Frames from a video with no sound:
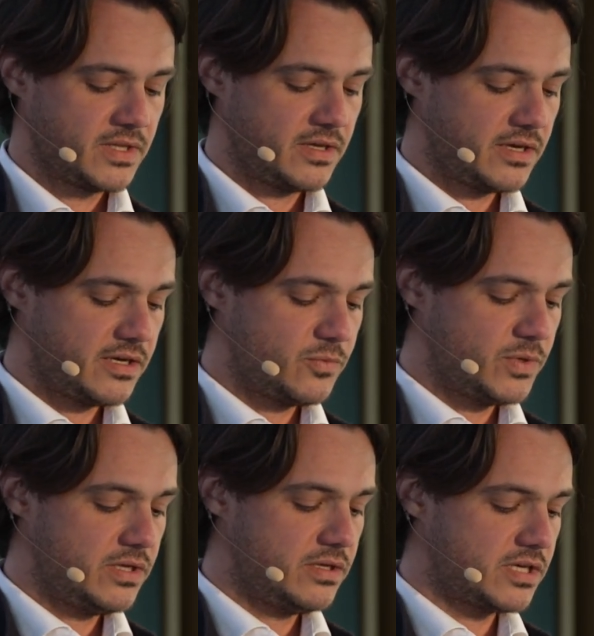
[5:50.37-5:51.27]
And
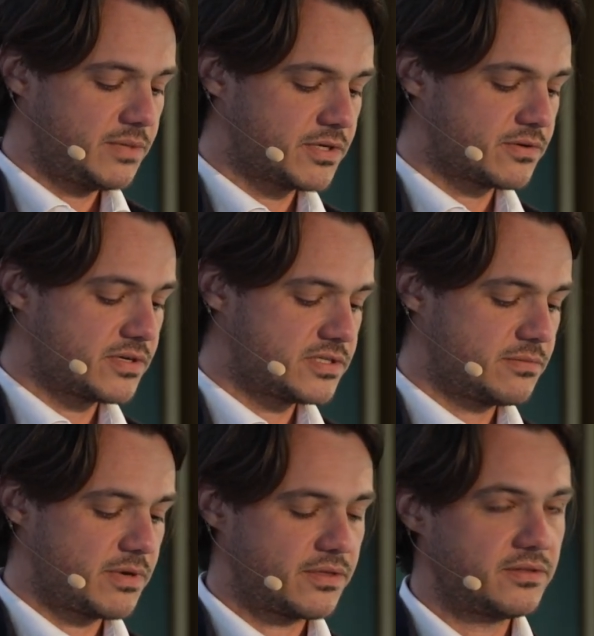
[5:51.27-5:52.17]
we came across a
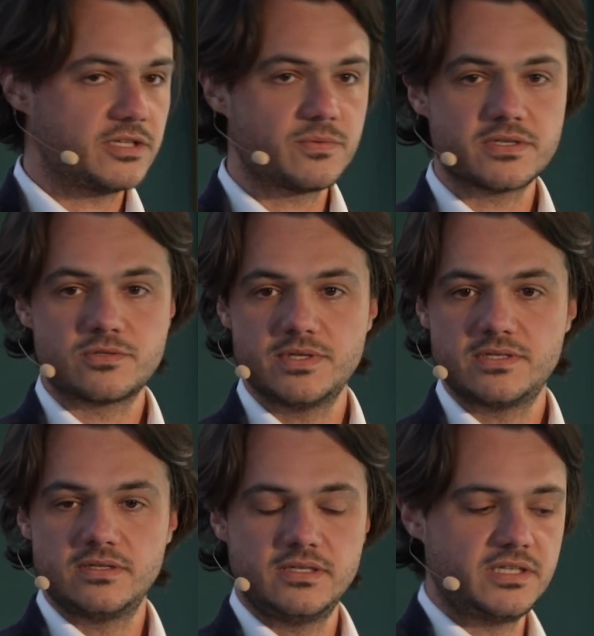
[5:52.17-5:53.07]
method that was
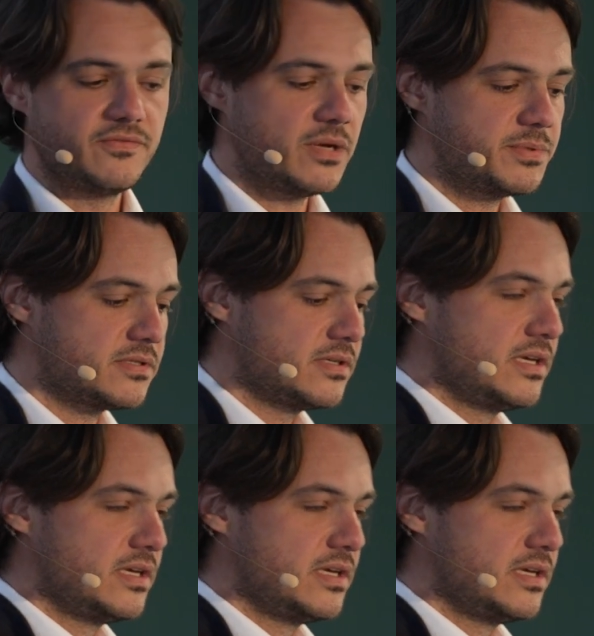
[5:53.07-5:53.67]
recently developed